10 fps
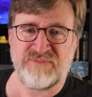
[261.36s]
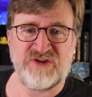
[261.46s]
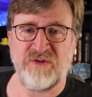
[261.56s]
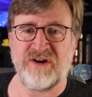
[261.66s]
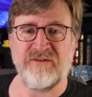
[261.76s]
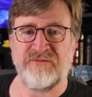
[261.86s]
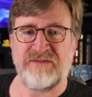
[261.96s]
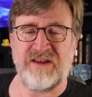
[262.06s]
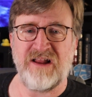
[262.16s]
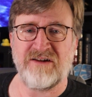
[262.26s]

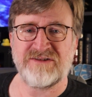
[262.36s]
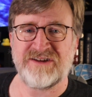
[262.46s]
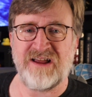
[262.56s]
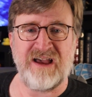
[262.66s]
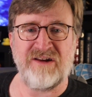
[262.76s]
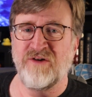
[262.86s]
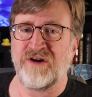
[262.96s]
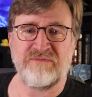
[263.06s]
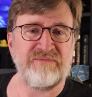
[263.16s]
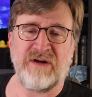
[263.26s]
$250 a night
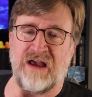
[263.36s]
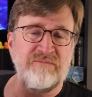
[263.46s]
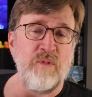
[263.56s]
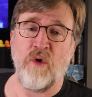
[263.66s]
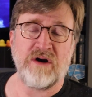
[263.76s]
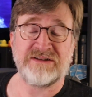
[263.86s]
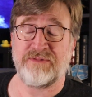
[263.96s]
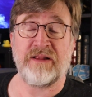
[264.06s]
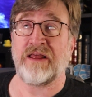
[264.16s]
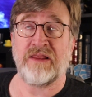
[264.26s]
or more. It's
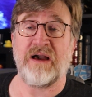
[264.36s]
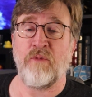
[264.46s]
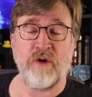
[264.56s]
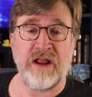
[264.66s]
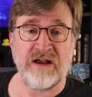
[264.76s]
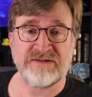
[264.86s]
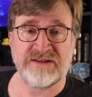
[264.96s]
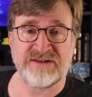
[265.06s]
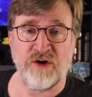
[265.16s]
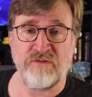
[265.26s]
probably a lot more now
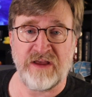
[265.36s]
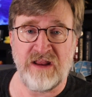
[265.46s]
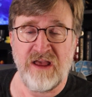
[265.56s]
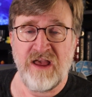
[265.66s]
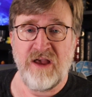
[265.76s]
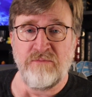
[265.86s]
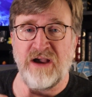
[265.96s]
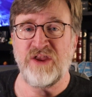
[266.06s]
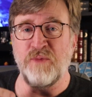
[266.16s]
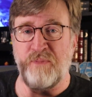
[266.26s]
since COVID.
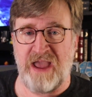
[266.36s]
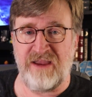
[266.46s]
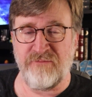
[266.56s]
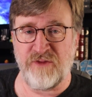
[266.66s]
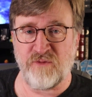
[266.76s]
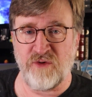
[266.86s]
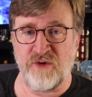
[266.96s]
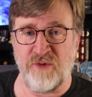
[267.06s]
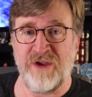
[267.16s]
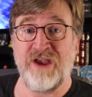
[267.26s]
But you pay for the
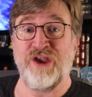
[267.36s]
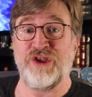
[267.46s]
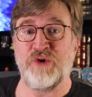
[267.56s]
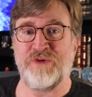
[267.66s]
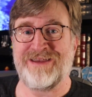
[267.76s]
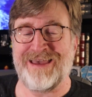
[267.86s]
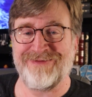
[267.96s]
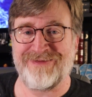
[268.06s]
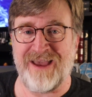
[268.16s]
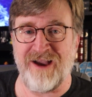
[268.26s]
room, you
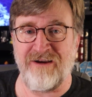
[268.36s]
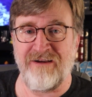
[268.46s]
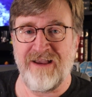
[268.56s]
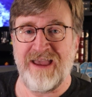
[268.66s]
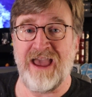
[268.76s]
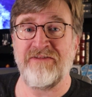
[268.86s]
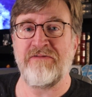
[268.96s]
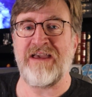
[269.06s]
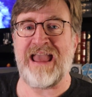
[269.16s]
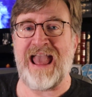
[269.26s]
get there, and
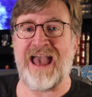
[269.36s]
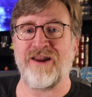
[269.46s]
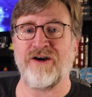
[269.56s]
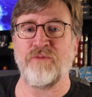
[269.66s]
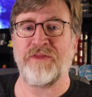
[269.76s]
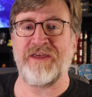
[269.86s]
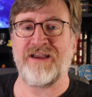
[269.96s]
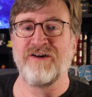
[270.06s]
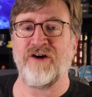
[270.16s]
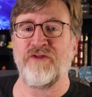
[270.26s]
then they add on what
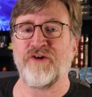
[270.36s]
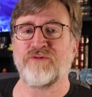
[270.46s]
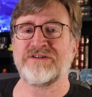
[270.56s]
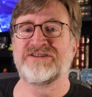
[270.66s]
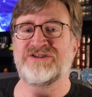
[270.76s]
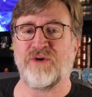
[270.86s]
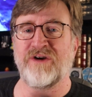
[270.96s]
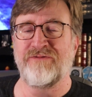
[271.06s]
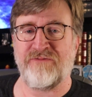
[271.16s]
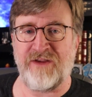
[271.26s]
they call the
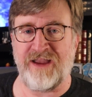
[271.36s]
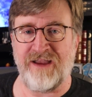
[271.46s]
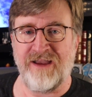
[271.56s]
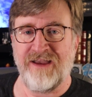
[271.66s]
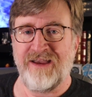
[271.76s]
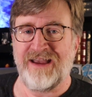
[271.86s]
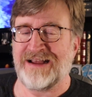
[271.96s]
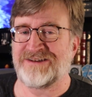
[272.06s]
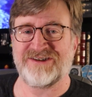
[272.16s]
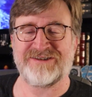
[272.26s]
resort fee.
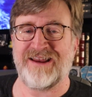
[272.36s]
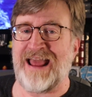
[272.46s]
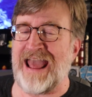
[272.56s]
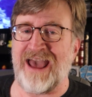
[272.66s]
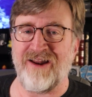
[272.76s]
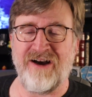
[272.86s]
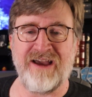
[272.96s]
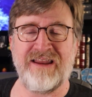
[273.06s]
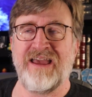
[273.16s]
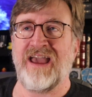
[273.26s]
It's just an
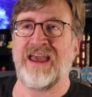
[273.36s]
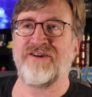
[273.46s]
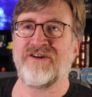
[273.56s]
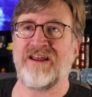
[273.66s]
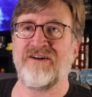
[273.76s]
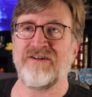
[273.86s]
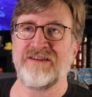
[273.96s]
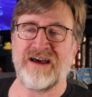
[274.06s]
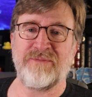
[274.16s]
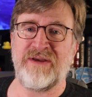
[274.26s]
add-on, and you're going to hear a
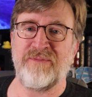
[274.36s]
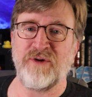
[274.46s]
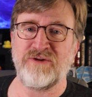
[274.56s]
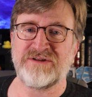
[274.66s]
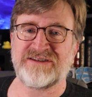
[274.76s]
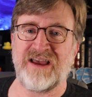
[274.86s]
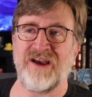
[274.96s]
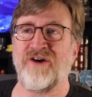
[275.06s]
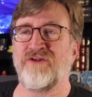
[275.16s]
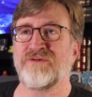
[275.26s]
lot of people who
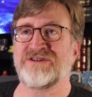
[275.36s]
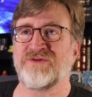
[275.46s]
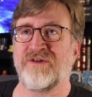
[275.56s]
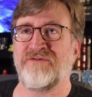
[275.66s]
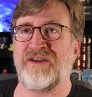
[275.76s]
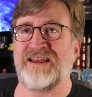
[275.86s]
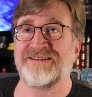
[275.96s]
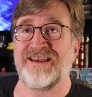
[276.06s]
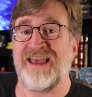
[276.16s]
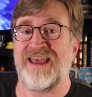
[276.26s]
say, oh, the resort fee
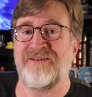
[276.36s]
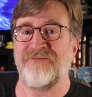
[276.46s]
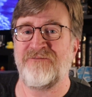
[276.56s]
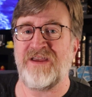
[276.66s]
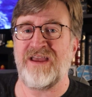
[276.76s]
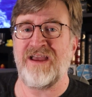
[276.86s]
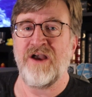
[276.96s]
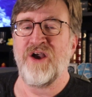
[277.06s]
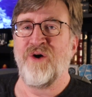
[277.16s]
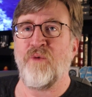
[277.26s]
is a hidden fee.
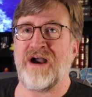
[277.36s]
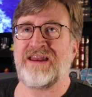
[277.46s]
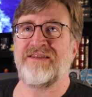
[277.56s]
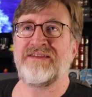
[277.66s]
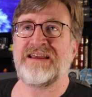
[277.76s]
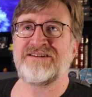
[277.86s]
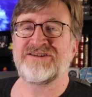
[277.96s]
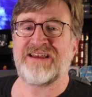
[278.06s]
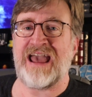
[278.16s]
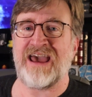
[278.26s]
Why didn't they
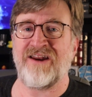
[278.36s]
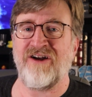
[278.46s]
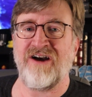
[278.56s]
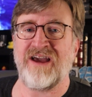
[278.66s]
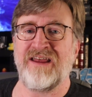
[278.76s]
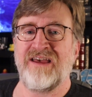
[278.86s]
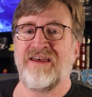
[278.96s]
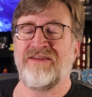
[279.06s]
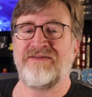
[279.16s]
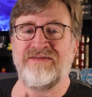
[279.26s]
just add it on?
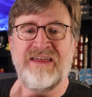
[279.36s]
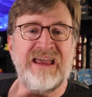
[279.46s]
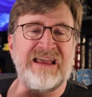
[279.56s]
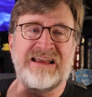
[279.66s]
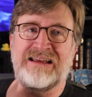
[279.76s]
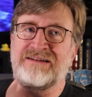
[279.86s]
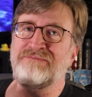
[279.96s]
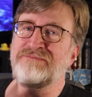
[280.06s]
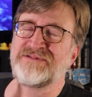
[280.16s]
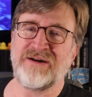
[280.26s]

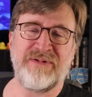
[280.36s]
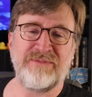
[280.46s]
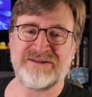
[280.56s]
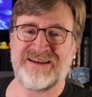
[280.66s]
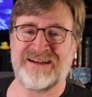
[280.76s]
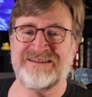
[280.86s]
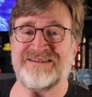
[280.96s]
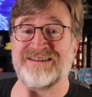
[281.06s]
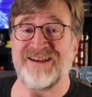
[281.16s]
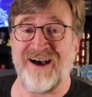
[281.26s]
Some people say it's
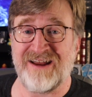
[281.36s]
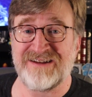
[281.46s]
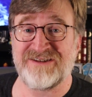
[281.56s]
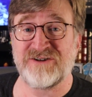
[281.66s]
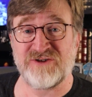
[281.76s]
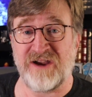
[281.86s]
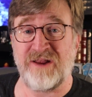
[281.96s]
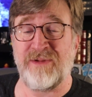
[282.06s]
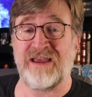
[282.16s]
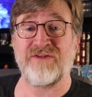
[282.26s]
dishonest. They're trying
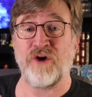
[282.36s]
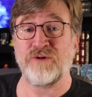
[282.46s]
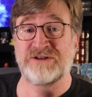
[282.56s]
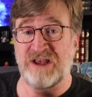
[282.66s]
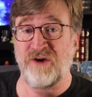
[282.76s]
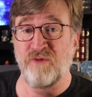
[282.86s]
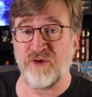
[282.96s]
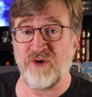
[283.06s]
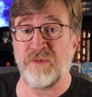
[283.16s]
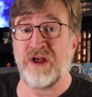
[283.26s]
to make the hotel
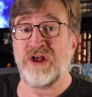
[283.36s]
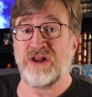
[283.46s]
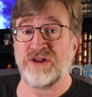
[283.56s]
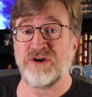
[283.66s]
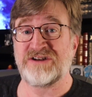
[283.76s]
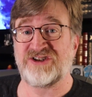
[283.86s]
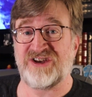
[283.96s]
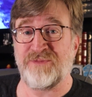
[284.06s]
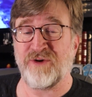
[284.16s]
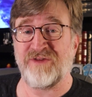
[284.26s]
room look
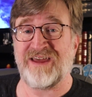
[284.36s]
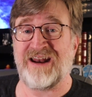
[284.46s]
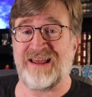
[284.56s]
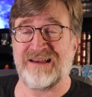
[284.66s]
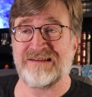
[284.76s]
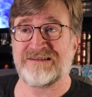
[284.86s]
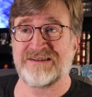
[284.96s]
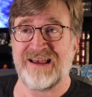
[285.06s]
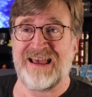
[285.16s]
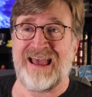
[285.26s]
cheaper than it
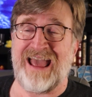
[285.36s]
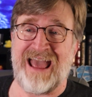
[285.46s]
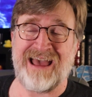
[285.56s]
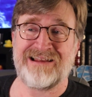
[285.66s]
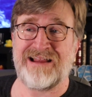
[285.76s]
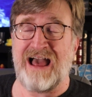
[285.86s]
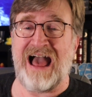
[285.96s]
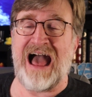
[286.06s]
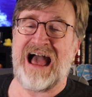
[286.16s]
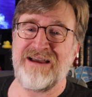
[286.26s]
is. And
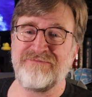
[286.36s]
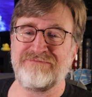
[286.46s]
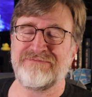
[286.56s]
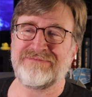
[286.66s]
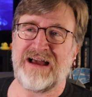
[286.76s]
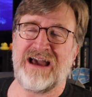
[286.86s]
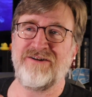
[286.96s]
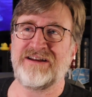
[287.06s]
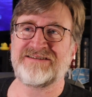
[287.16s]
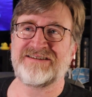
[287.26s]
I
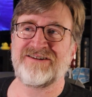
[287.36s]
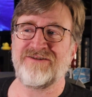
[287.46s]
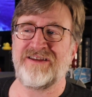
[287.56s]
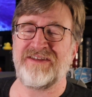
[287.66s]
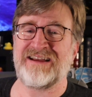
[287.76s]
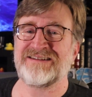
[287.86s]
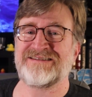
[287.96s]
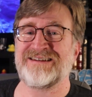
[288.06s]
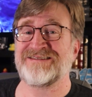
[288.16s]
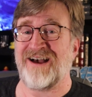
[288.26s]
don't necessarily think
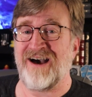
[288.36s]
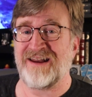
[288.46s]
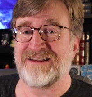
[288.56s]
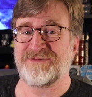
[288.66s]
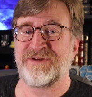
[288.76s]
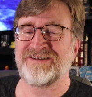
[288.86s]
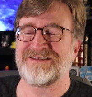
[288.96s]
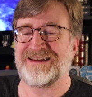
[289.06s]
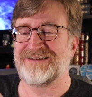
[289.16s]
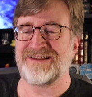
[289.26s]
it's dishonest
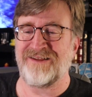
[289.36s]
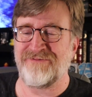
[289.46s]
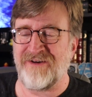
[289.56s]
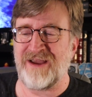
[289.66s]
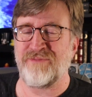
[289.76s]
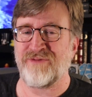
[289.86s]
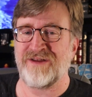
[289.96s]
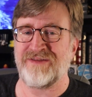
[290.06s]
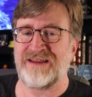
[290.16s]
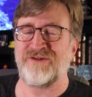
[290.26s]
because it is in the fine
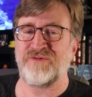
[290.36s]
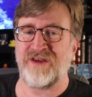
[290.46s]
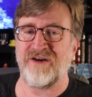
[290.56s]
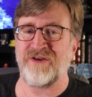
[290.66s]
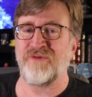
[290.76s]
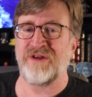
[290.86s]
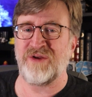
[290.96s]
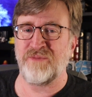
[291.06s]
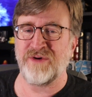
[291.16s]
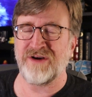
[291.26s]
print. They do tell you when
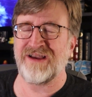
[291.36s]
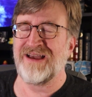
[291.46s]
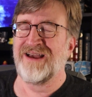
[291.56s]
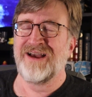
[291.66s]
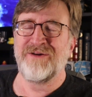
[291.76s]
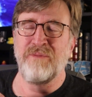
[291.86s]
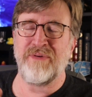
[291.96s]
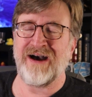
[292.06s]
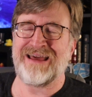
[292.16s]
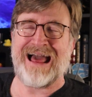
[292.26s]
you book.
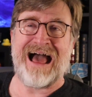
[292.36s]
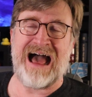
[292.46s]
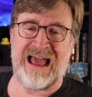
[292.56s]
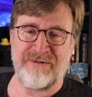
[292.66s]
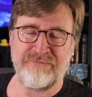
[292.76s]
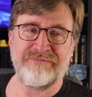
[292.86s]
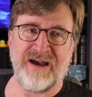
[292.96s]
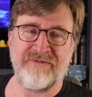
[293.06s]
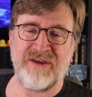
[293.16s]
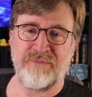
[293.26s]
But I'm
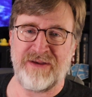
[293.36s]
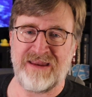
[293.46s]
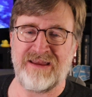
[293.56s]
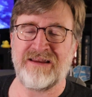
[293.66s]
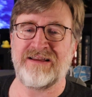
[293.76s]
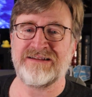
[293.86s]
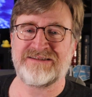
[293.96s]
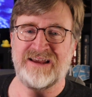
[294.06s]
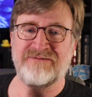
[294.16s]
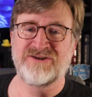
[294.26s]
of the opinion,
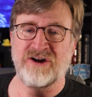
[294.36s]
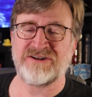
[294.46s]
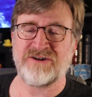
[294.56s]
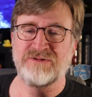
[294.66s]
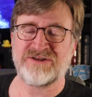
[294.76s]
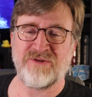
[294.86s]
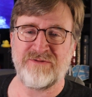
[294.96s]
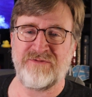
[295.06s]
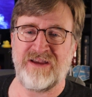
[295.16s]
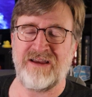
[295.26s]
instead of charging a
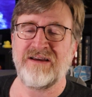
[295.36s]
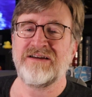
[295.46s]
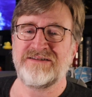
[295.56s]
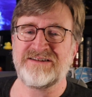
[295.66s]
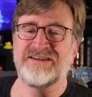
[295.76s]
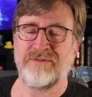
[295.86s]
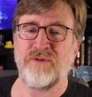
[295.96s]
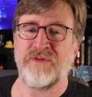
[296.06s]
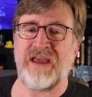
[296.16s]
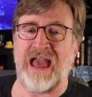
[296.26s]
resort fee, just tell me
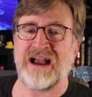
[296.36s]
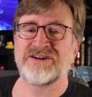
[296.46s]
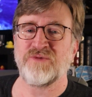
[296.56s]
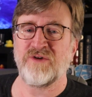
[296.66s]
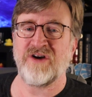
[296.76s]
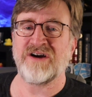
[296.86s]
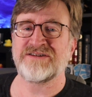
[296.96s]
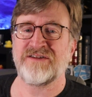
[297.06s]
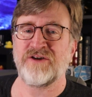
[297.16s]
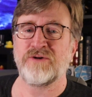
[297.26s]
what the actual
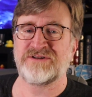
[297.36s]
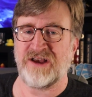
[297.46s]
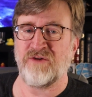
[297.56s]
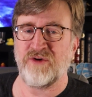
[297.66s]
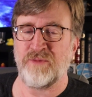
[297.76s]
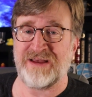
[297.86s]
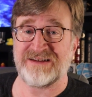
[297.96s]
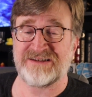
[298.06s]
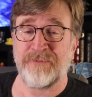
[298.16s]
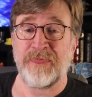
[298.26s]
cost of the hotel room
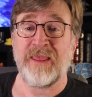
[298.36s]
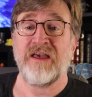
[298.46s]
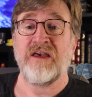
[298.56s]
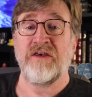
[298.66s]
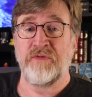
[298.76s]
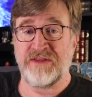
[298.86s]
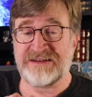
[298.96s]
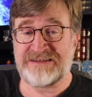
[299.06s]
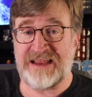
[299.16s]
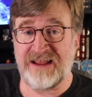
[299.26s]
is. The
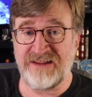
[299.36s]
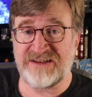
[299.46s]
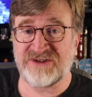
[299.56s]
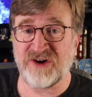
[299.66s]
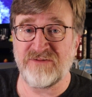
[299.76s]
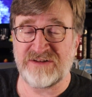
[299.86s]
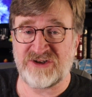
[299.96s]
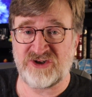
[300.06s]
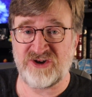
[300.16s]
daily service